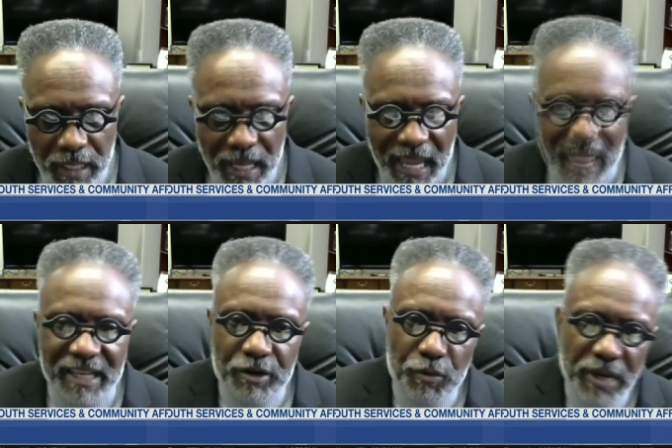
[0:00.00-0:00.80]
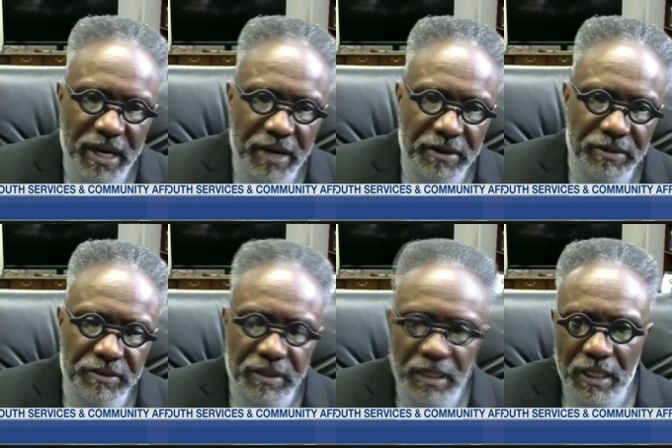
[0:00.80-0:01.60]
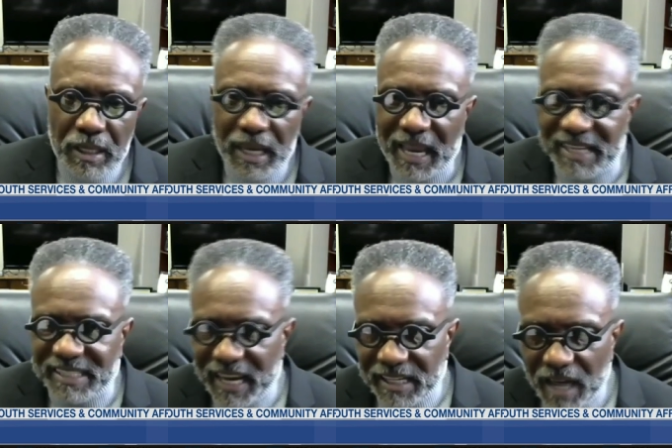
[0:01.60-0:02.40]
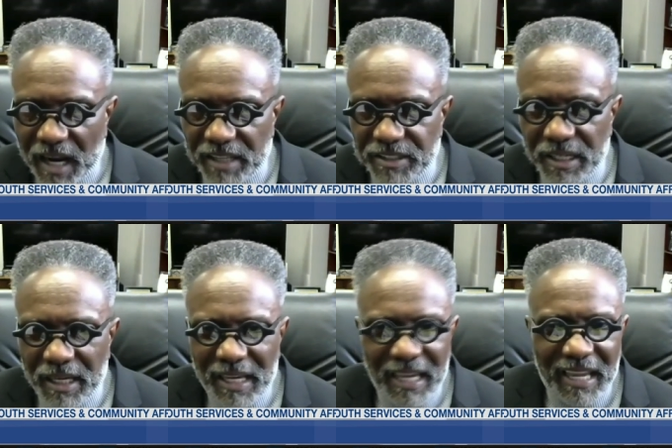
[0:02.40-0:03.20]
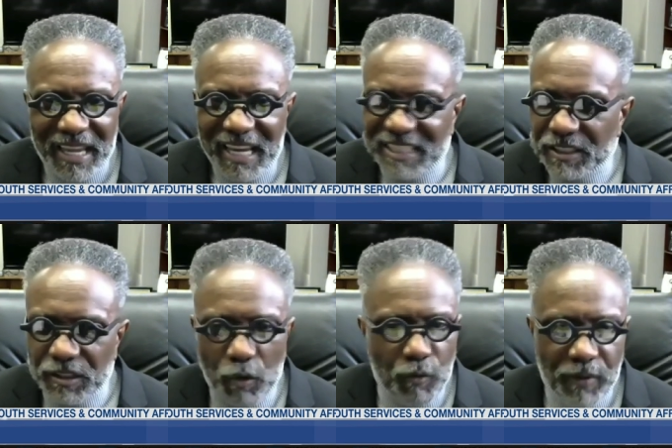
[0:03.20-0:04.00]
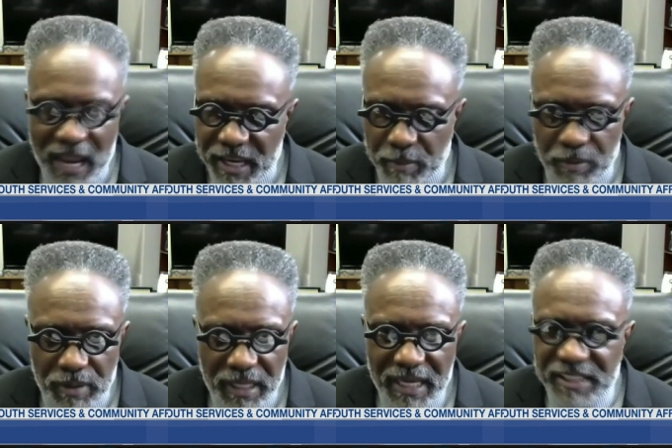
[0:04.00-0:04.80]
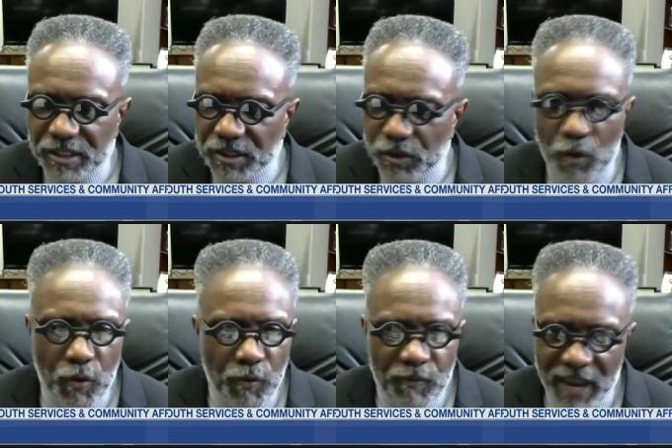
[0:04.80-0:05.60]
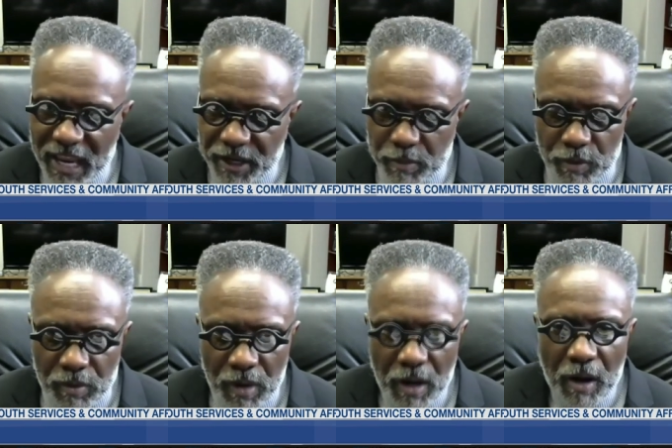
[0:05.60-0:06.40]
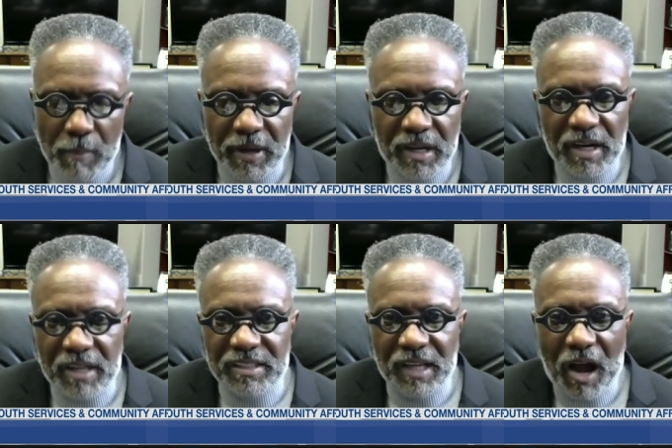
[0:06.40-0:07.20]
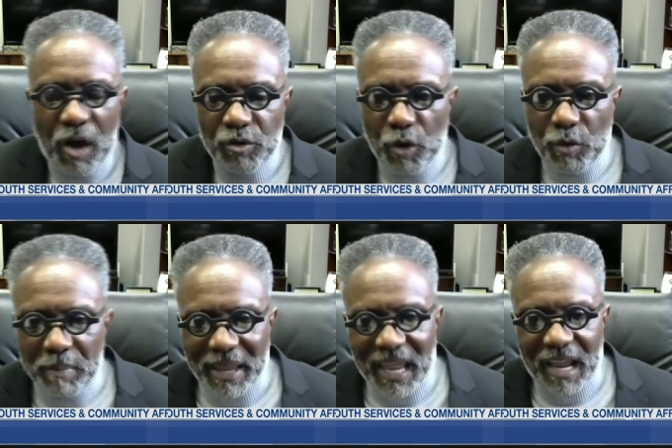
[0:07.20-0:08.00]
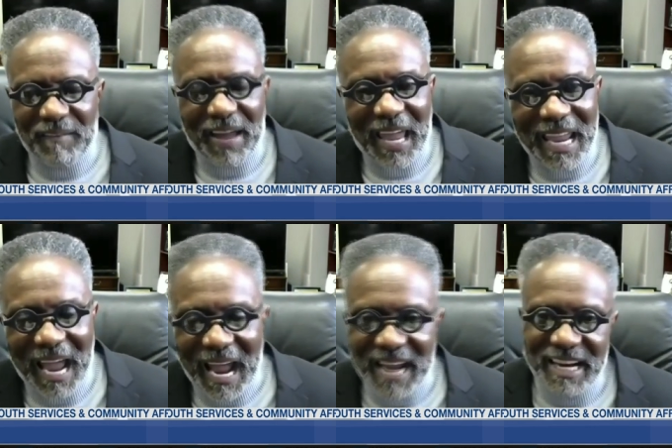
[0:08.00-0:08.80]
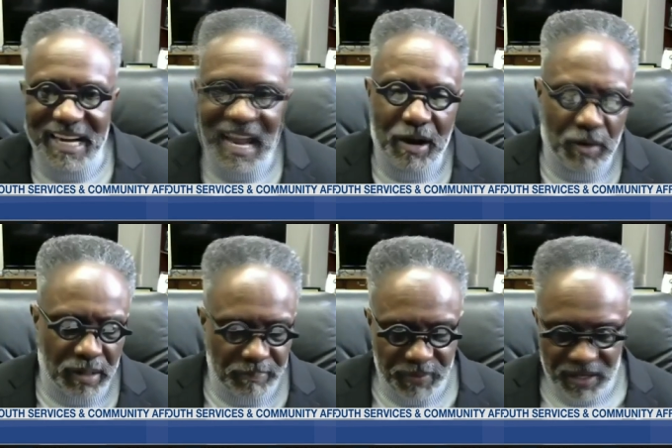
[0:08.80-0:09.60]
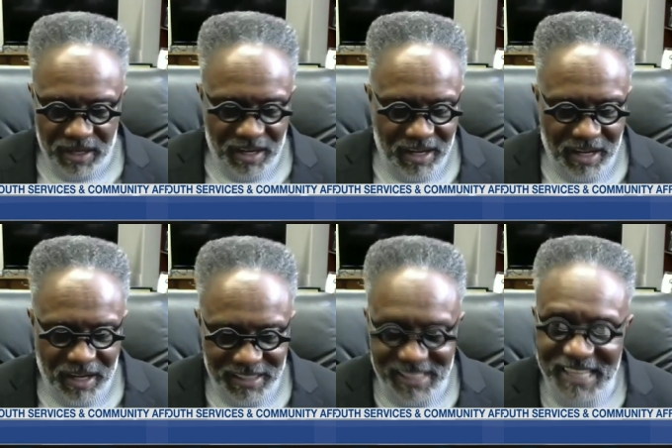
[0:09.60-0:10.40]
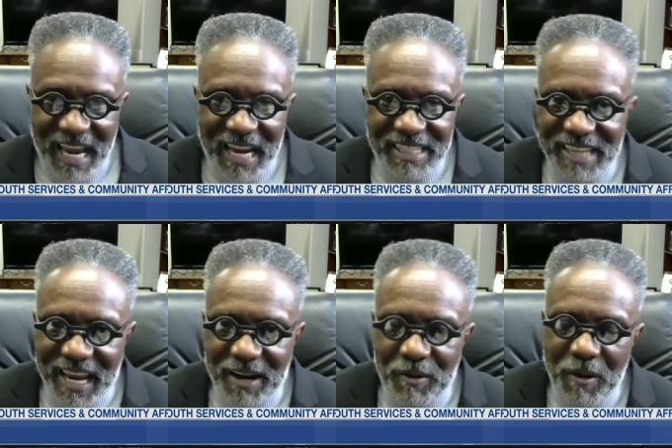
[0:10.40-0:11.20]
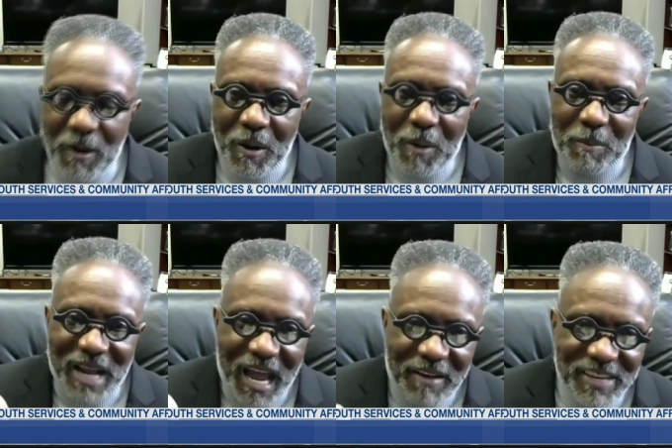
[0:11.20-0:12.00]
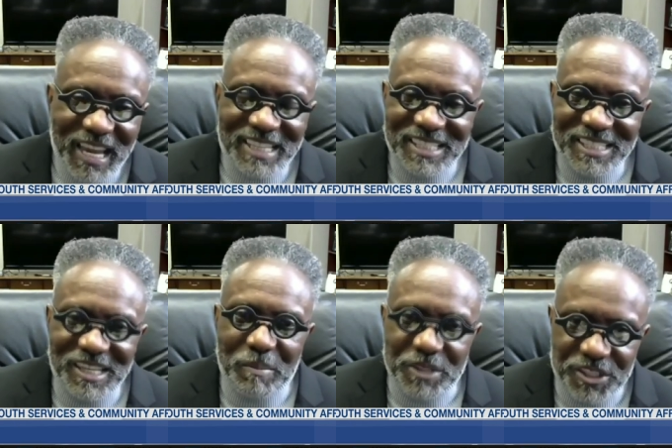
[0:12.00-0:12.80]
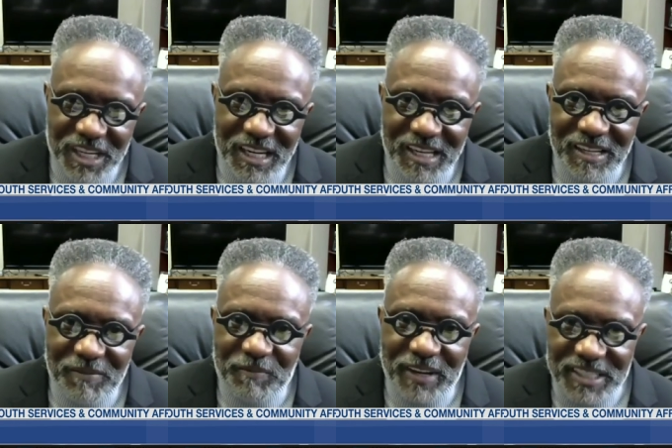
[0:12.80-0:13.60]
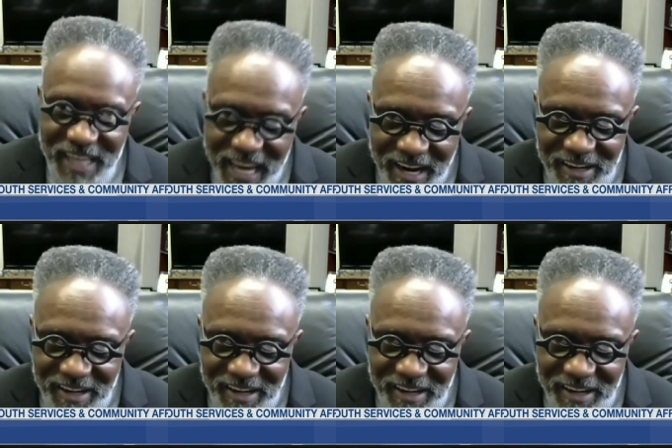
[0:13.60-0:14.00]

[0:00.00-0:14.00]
And careers and technology is so valuable. It's so valuable because although we may have AI in our uh, society now, but I've yet to see a machine fix hair.